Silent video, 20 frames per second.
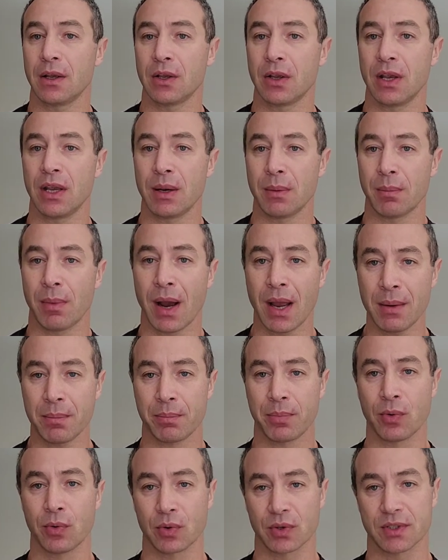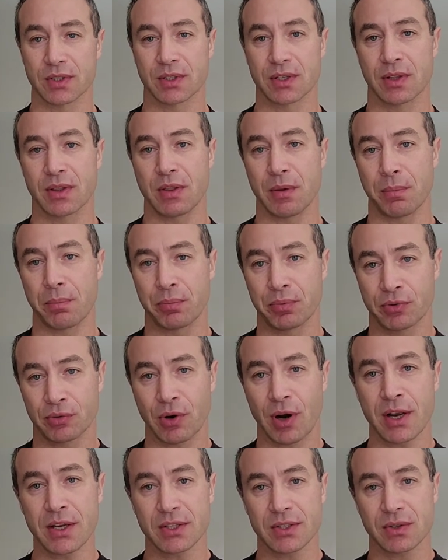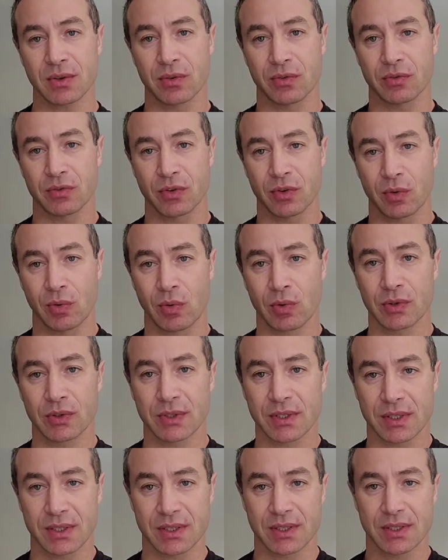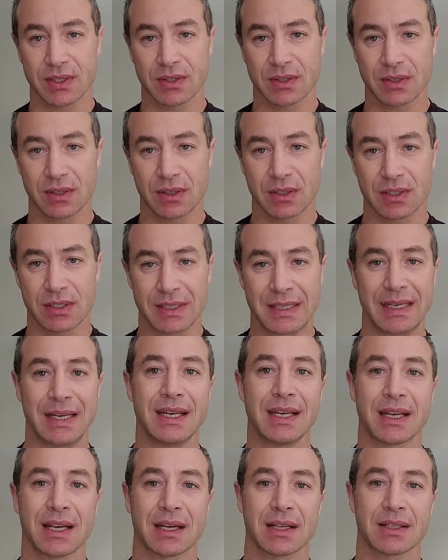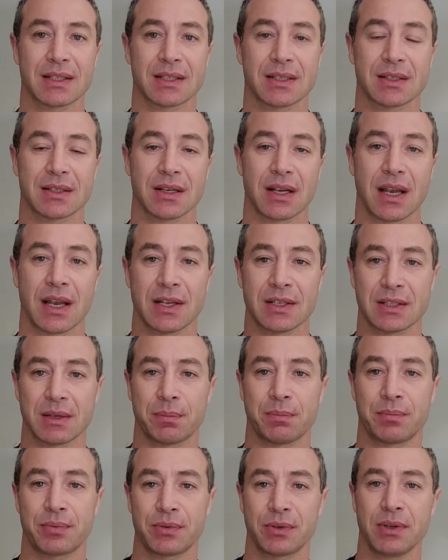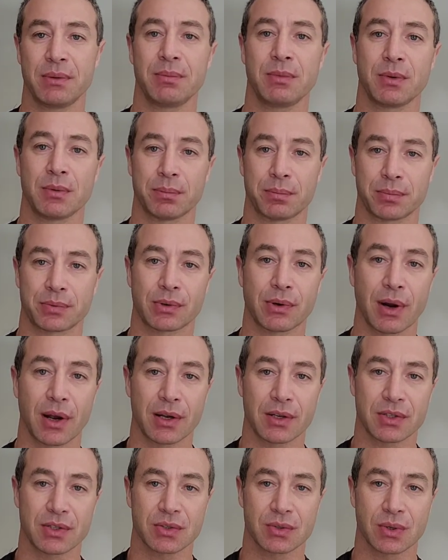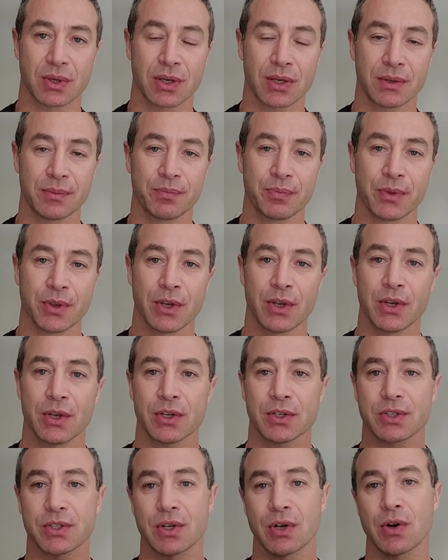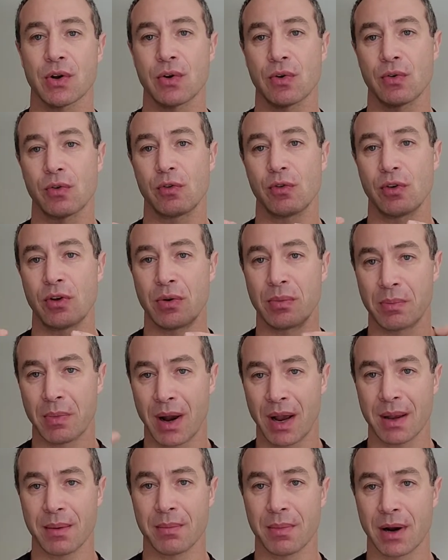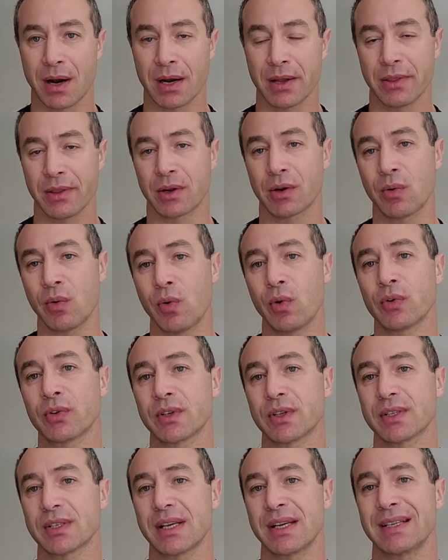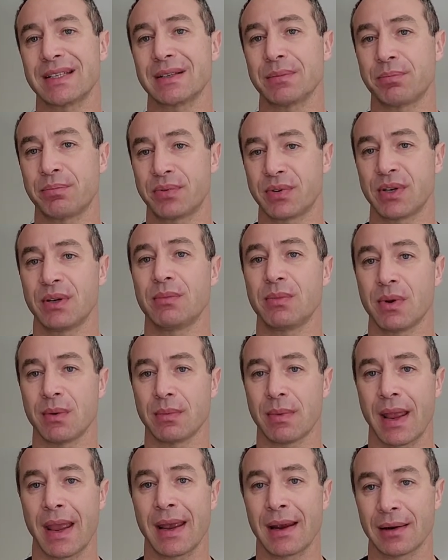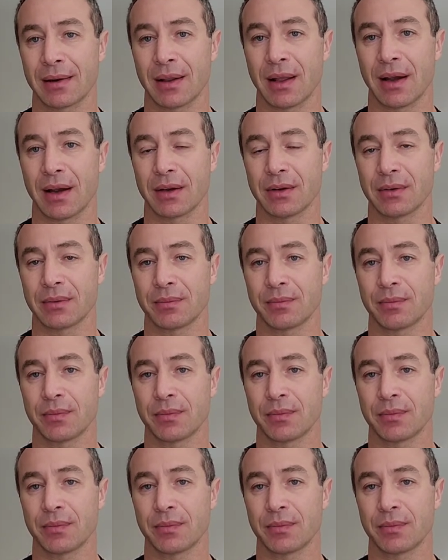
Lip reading: In my books, the price of Qantas tickets is a premium price, right? So in my mind, the Qantas is a premium airline.